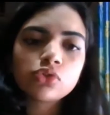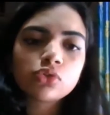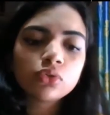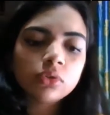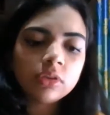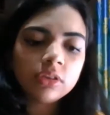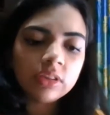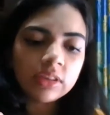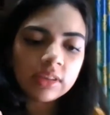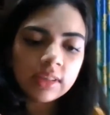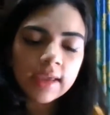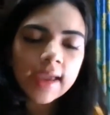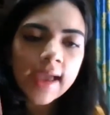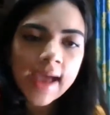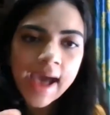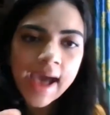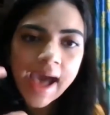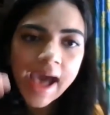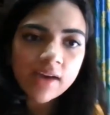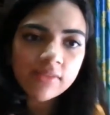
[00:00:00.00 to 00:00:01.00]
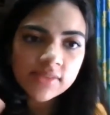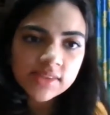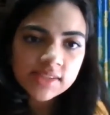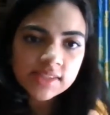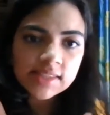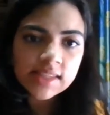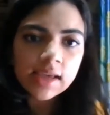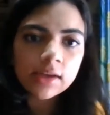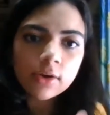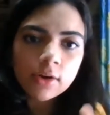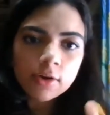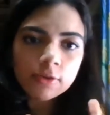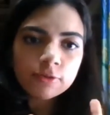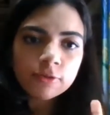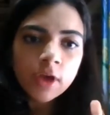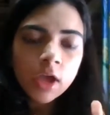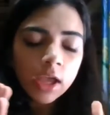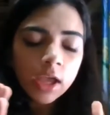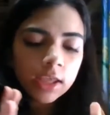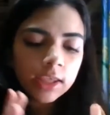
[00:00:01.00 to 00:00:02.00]
so they have a set of
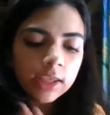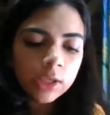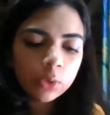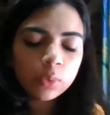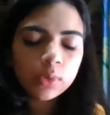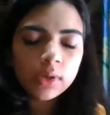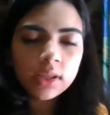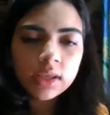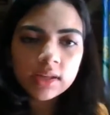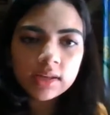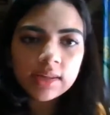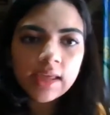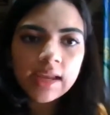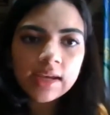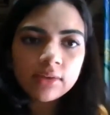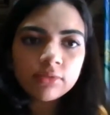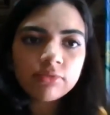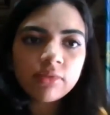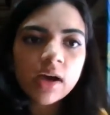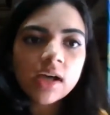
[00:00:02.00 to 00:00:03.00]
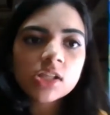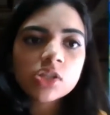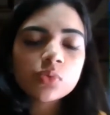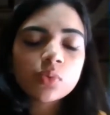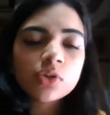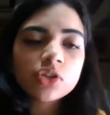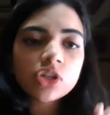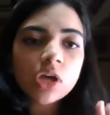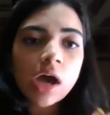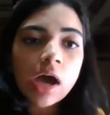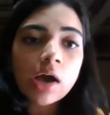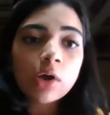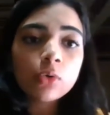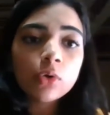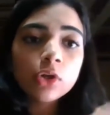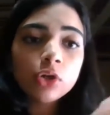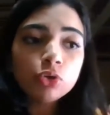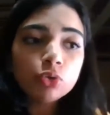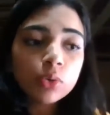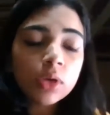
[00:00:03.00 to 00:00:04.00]
equity and debt funds which are
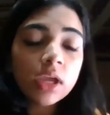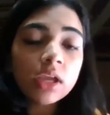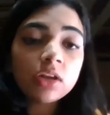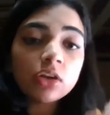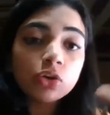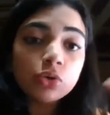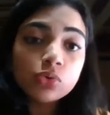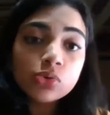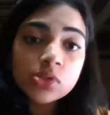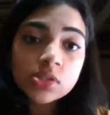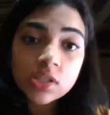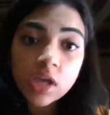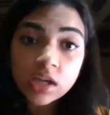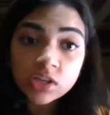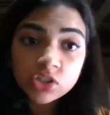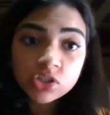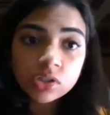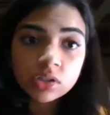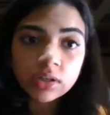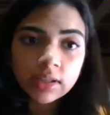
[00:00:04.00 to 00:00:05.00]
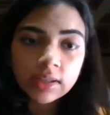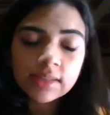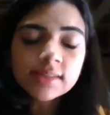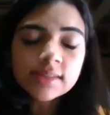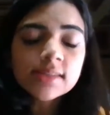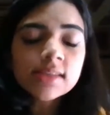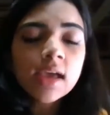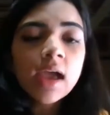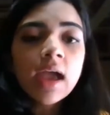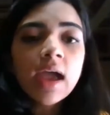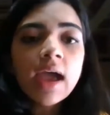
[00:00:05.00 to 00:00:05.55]
going to cater to such needs.